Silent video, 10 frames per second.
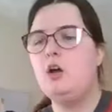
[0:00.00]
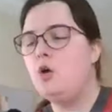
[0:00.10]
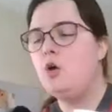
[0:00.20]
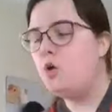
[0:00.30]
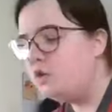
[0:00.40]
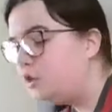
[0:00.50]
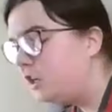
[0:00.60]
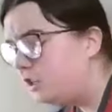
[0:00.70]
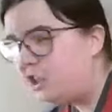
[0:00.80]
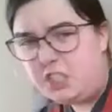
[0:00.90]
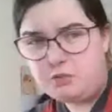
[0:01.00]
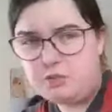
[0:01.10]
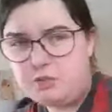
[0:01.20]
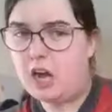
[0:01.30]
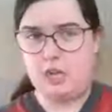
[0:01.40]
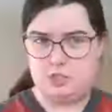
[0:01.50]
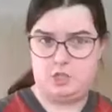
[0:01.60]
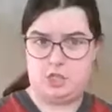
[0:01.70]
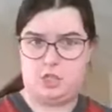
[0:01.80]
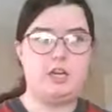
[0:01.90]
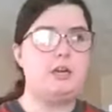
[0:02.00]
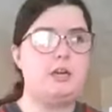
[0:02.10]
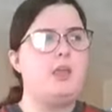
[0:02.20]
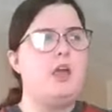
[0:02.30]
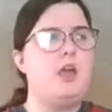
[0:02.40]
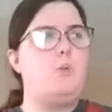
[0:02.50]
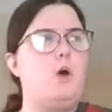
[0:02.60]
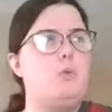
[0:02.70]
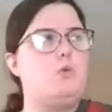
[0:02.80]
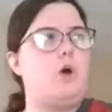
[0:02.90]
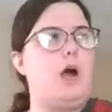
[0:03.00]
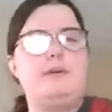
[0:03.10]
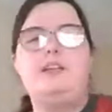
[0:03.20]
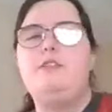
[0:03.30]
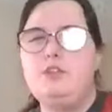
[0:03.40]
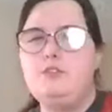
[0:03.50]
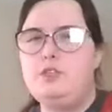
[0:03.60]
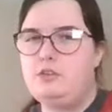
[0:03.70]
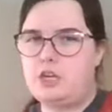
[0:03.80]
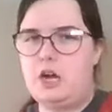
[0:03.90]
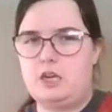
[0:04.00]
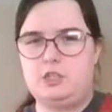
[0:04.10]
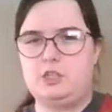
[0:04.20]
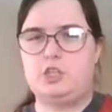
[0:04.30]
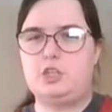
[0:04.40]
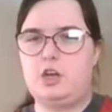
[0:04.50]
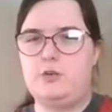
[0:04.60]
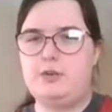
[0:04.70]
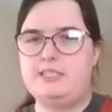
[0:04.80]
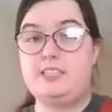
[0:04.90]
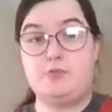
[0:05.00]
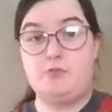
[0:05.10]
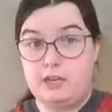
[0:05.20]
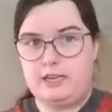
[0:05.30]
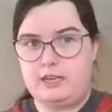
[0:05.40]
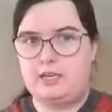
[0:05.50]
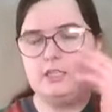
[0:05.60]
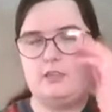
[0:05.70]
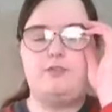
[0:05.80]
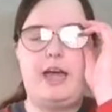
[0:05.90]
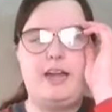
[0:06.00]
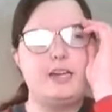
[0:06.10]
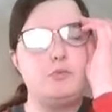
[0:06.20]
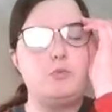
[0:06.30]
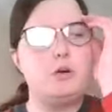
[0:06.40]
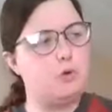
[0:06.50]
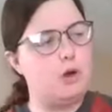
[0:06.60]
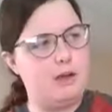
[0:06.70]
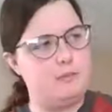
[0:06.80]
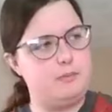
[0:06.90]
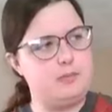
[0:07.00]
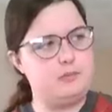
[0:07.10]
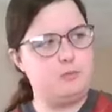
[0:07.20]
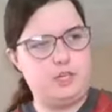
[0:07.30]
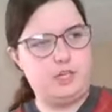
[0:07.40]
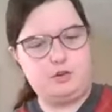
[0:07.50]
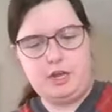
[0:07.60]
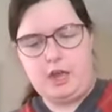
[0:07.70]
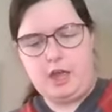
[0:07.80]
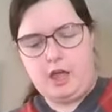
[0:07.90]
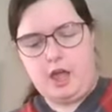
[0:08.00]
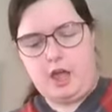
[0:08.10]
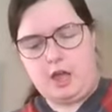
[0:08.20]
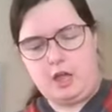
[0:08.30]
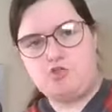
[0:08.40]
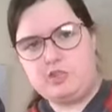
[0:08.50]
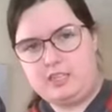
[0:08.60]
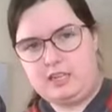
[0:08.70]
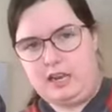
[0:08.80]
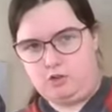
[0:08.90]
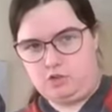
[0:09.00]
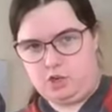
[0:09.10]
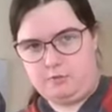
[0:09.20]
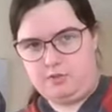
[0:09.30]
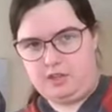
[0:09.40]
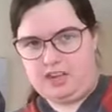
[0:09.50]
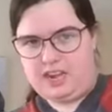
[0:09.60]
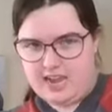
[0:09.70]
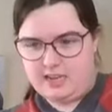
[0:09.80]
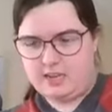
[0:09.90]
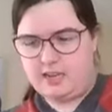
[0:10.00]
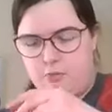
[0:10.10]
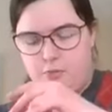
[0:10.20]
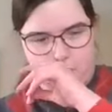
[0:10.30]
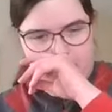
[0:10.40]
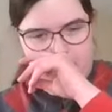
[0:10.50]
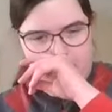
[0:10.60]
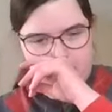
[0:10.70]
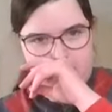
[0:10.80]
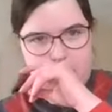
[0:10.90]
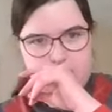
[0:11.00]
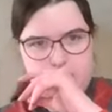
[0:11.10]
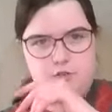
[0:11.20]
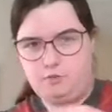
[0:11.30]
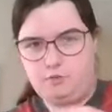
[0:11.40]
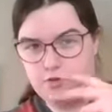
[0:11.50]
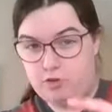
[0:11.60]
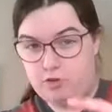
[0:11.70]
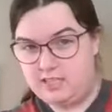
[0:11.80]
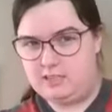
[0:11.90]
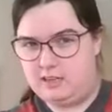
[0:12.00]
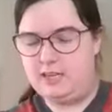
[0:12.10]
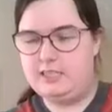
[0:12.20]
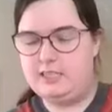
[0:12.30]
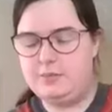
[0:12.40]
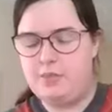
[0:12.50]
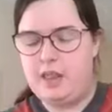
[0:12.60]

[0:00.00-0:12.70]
or you could use caster sugar. What will happen if you use caster sugar though is it's a really nice effect. What will happen is when you drizzle it on top of the cake, it will start to sort of crystallise,